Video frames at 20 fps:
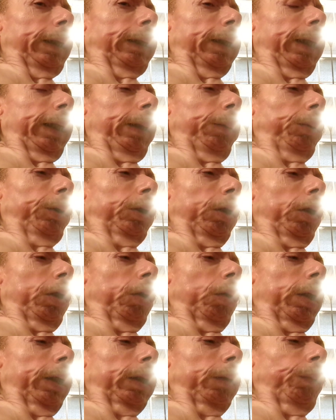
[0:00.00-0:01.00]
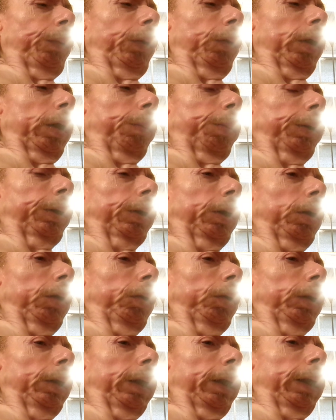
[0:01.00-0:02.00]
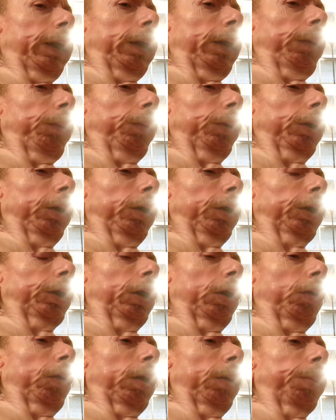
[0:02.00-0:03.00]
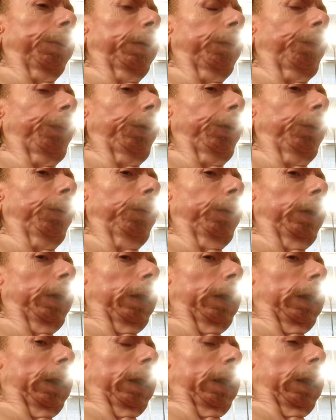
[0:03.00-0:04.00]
he said he was going to direct a few episodes and then he was going to show up in a few,